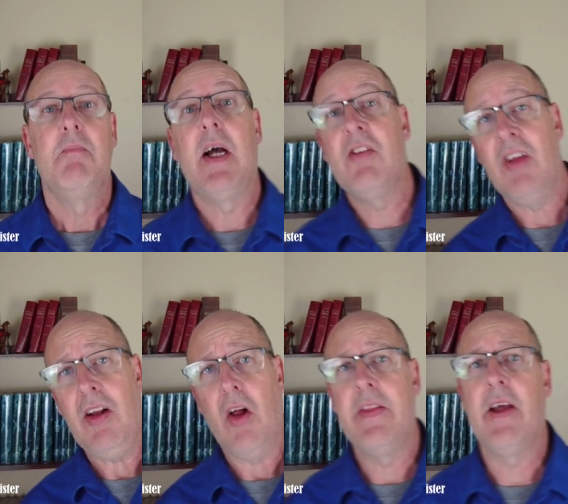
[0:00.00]
My
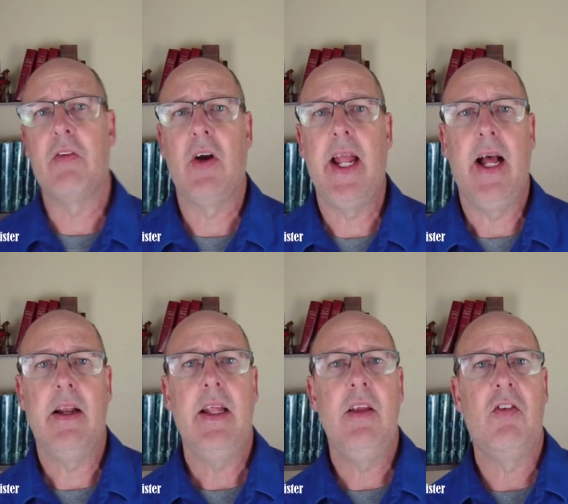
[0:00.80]
son, on the other
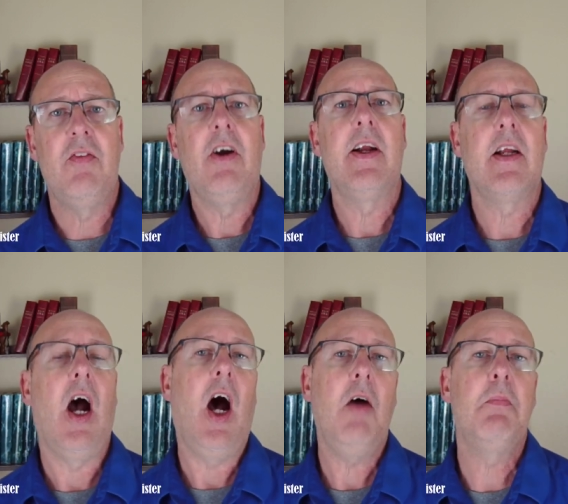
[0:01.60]
hand, is a very
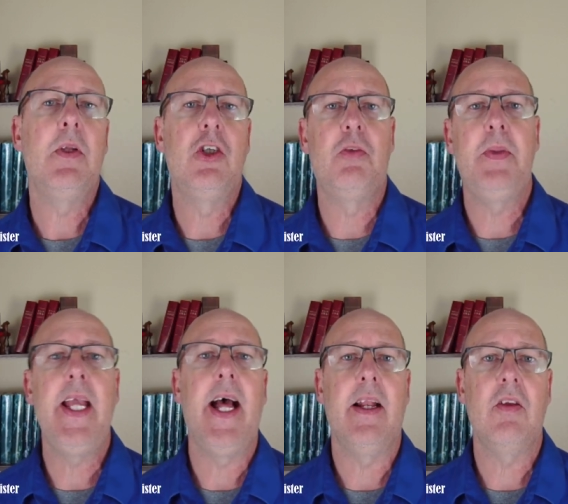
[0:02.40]
accomplished
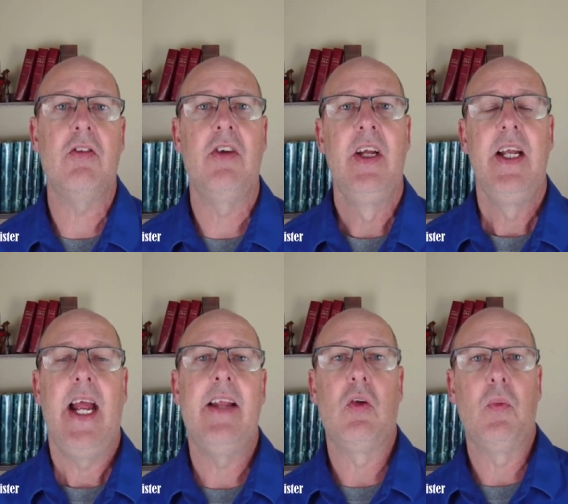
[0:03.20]
pianist.
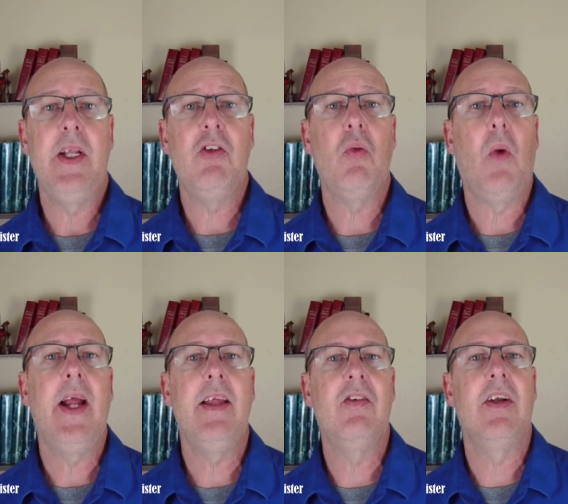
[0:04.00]
And the reason
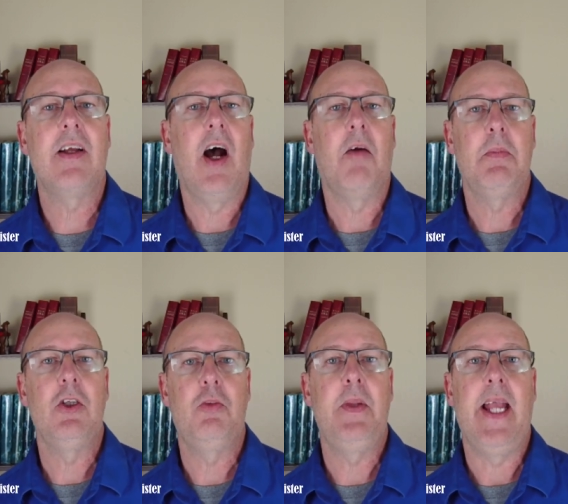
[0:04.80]
why he's an
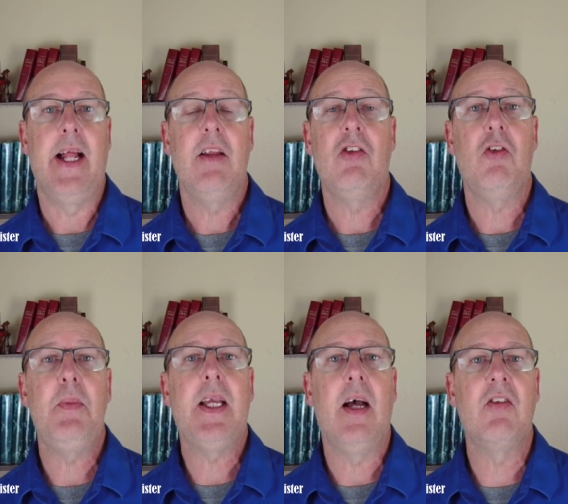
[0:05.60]
accomplished pianist is
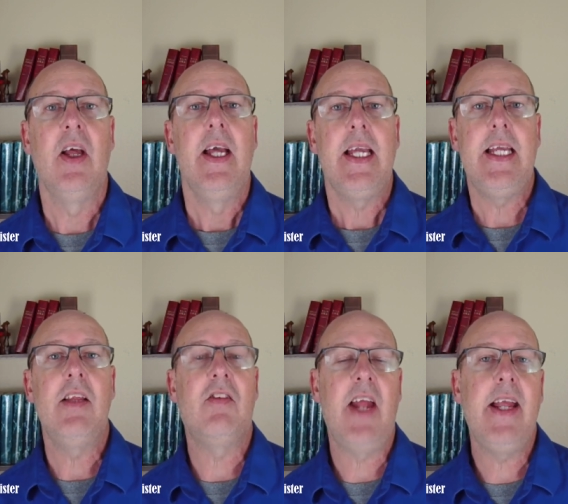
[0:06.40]
because
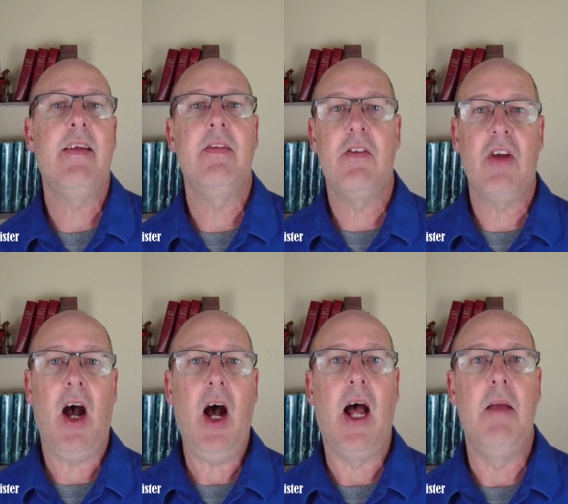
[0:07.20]
he has taken the
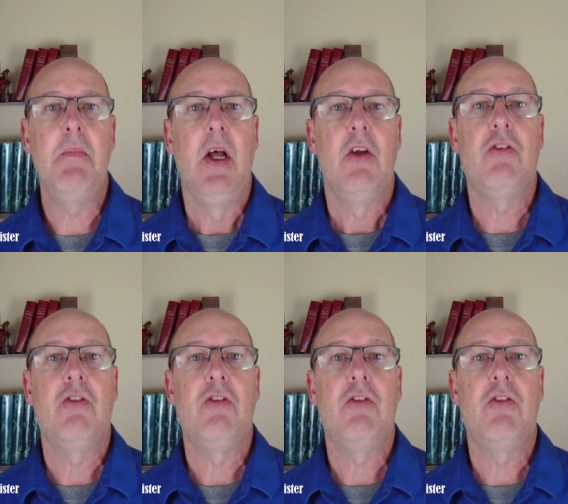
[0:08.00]
time